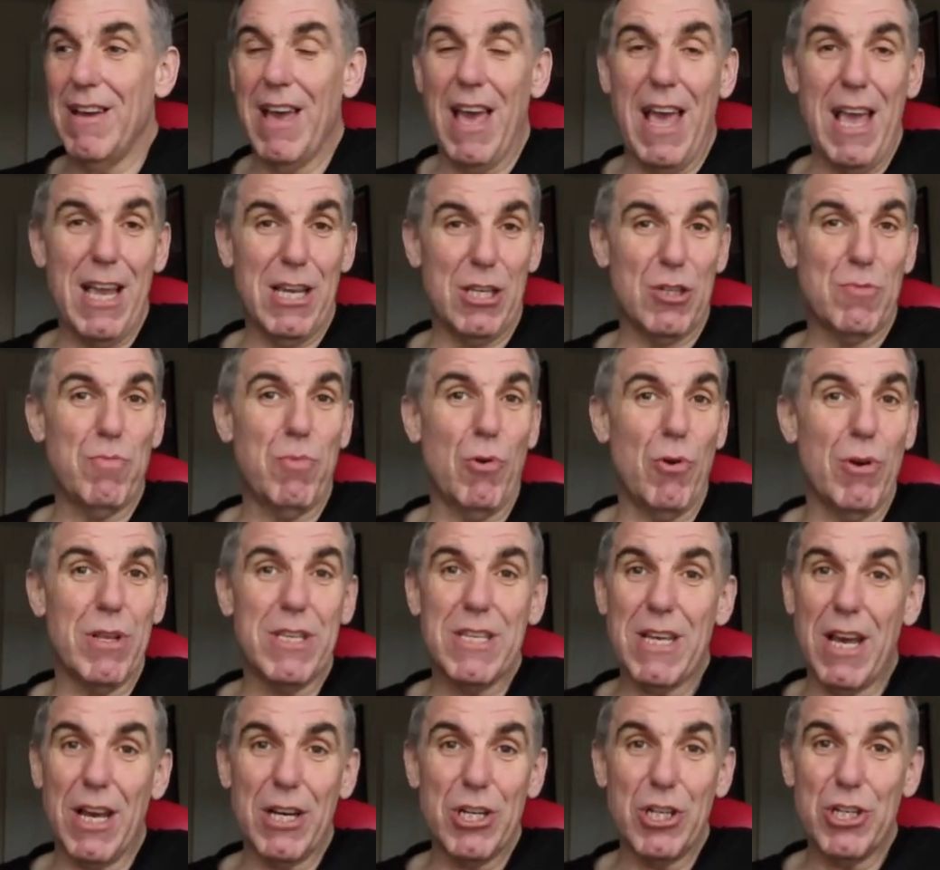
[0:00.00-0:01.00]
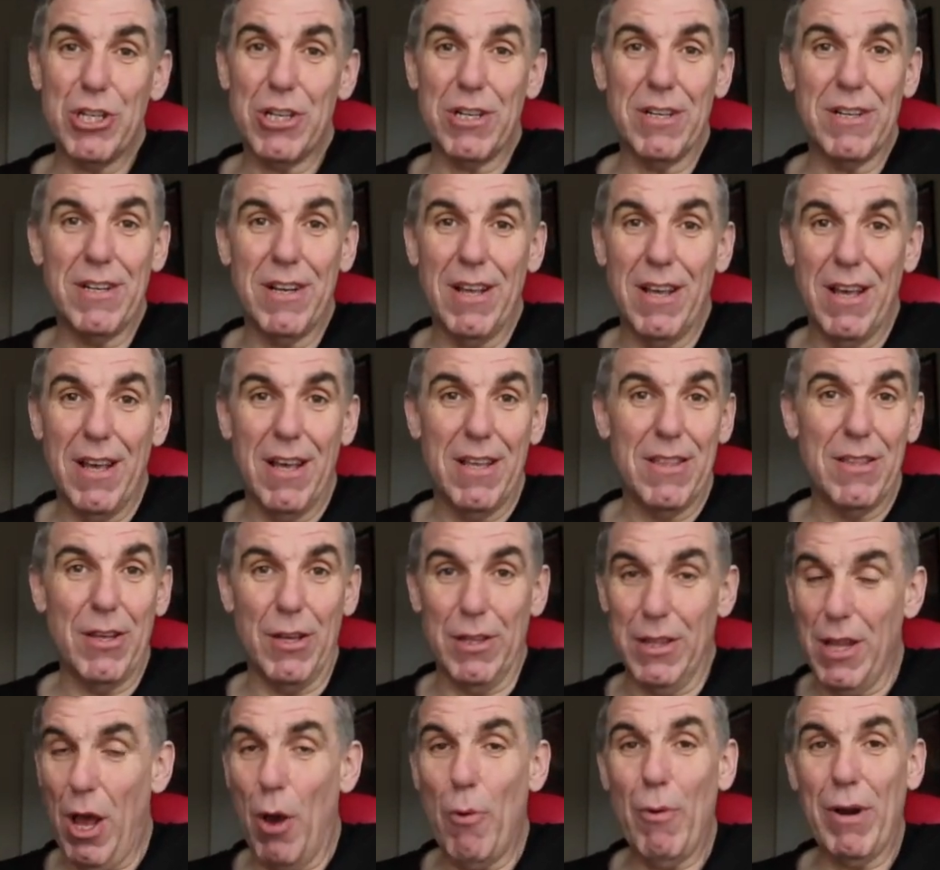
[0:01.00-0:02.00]
exploitation
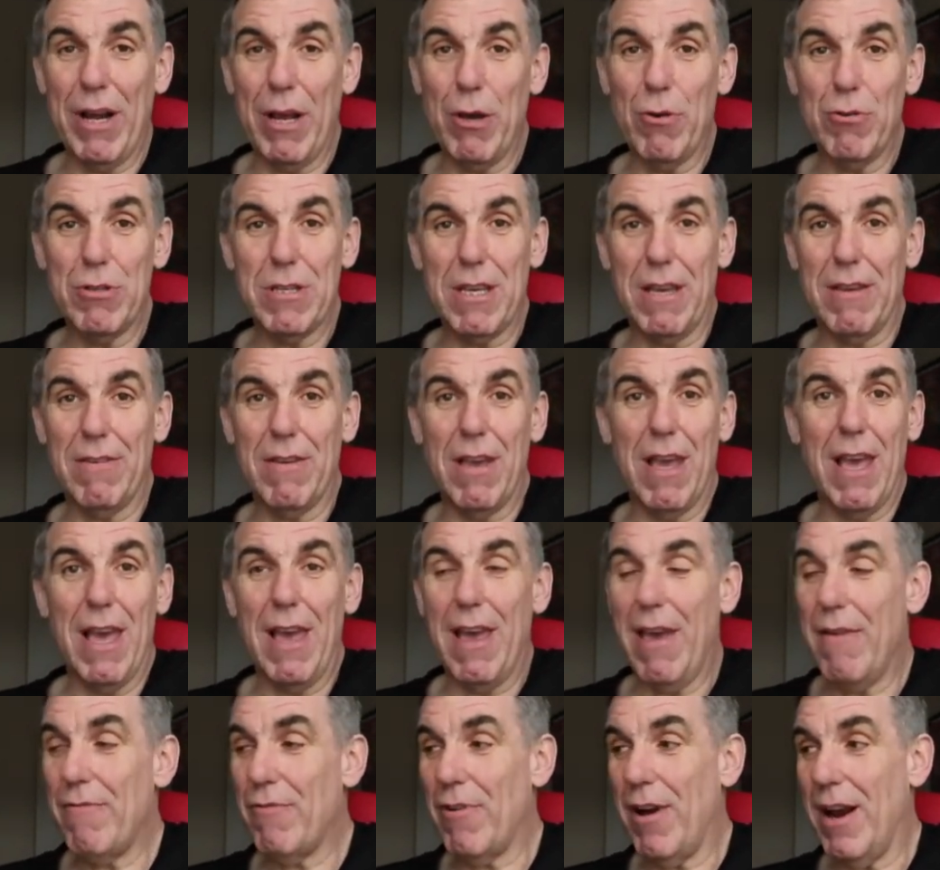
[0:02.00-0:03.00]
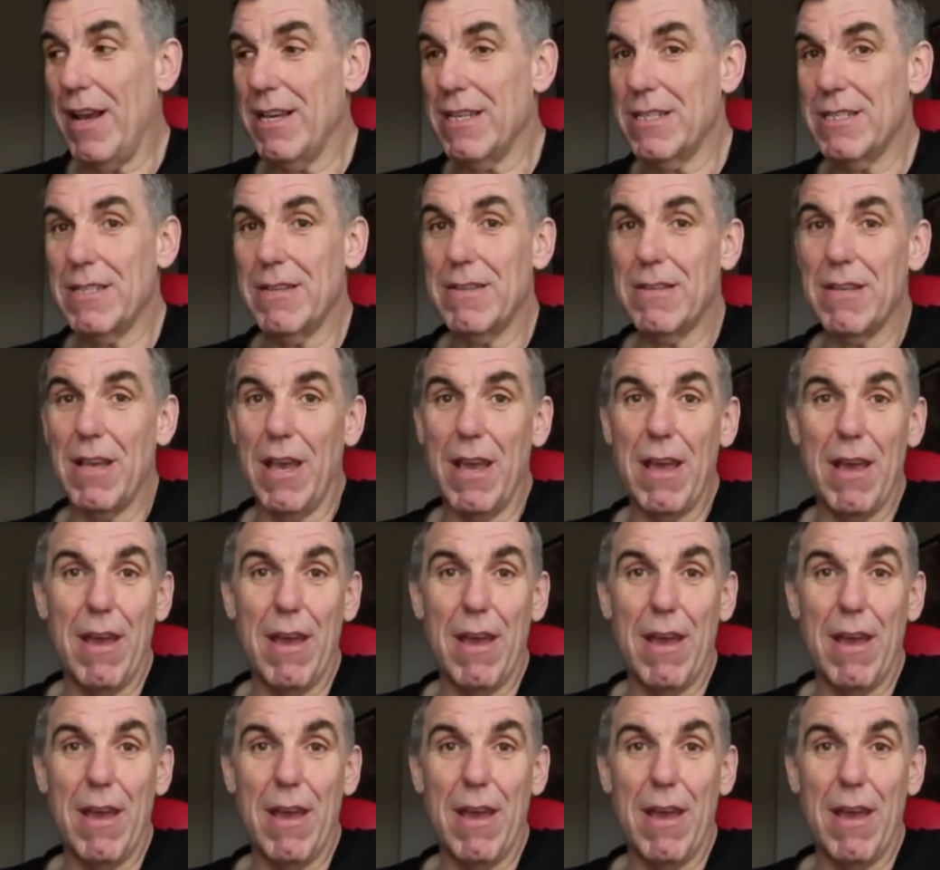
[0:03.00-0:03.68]
that no one else ever has.